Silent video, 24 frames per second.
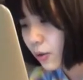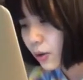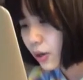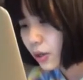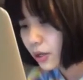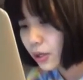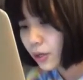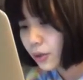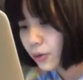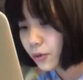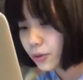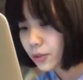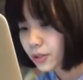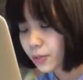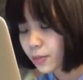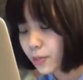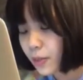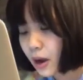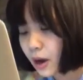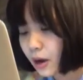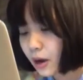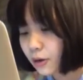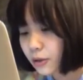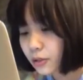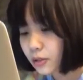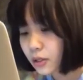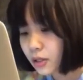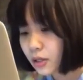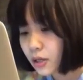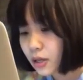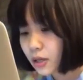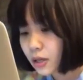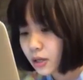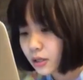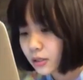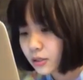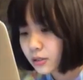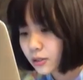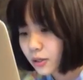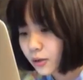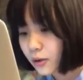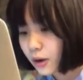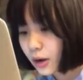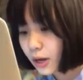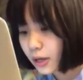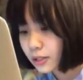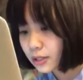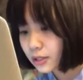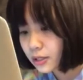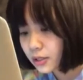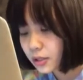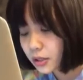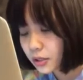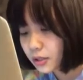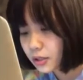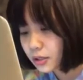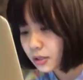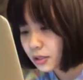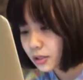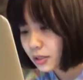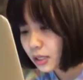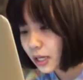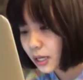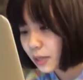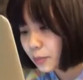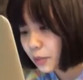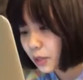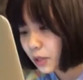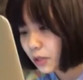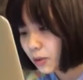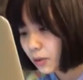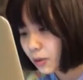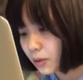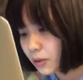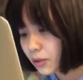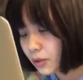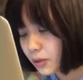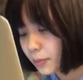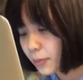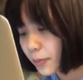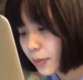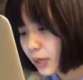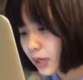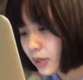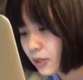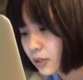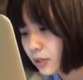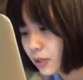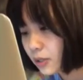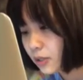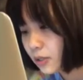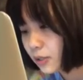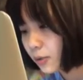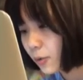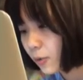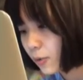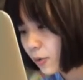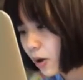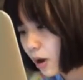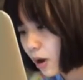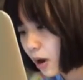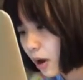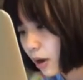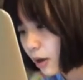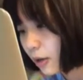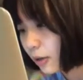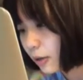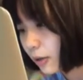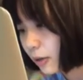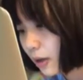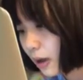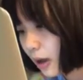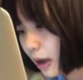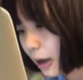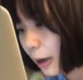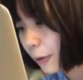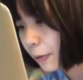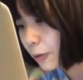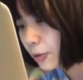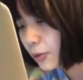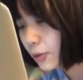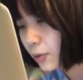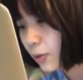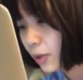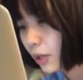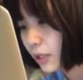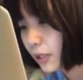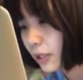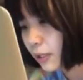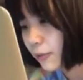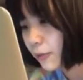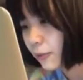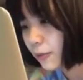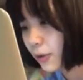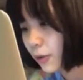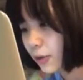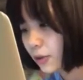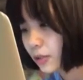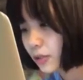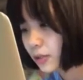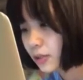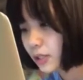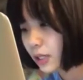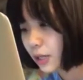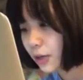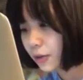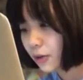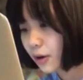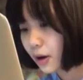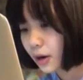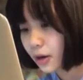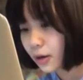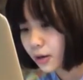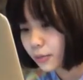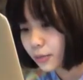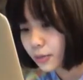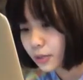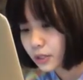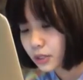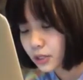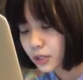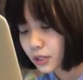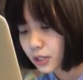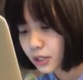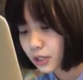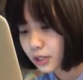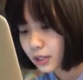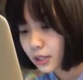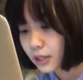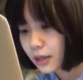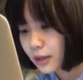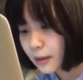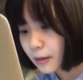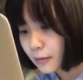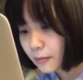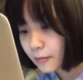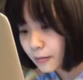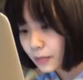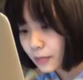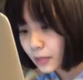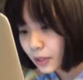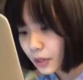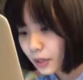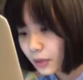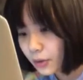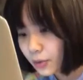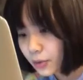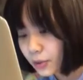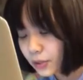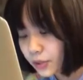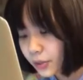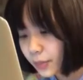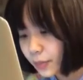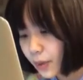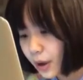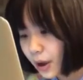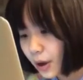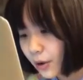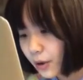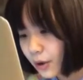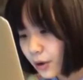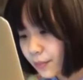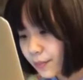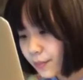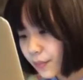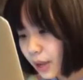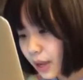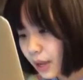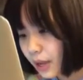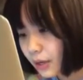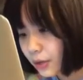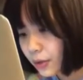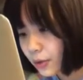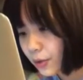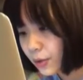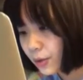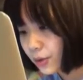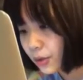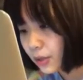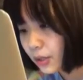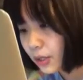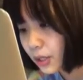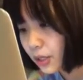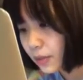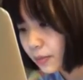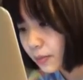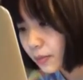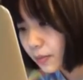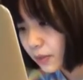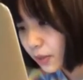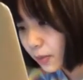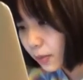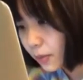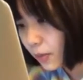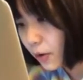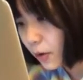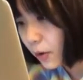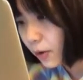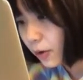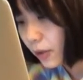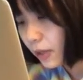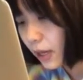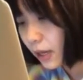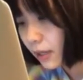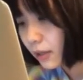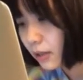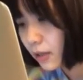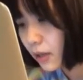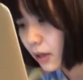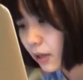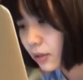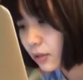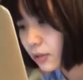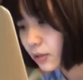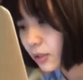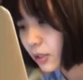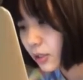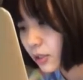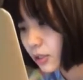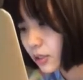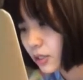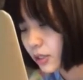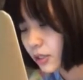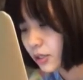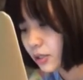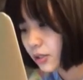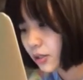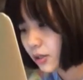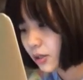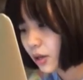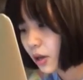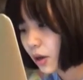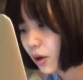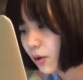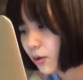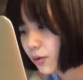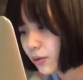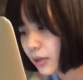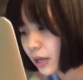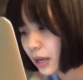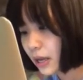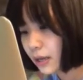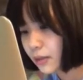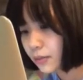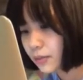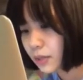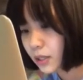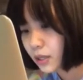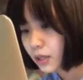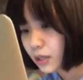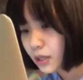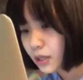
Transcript: what it was about, so I started skimming through the pages while I was waiting for the Xerox machine. It was about a man who lived more than 100 years ago named